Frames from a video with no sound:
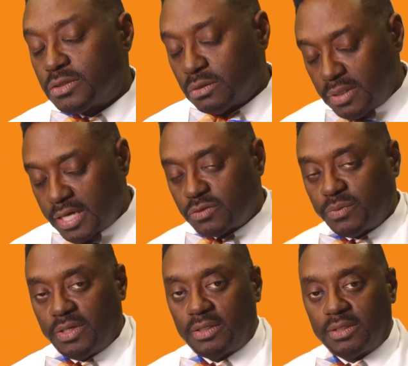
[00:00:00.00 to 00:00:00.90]
until next
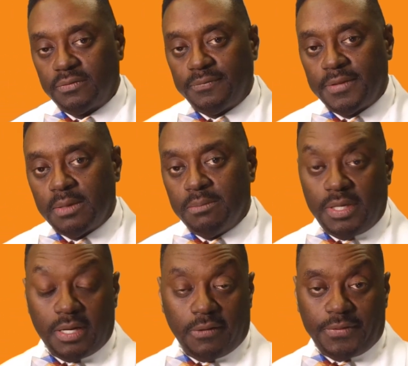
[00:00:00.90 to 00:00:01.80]
week, be
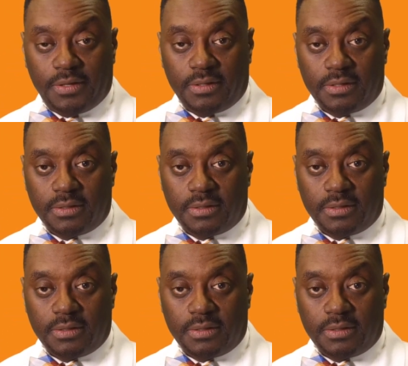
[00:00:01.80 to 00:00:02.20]
healthy,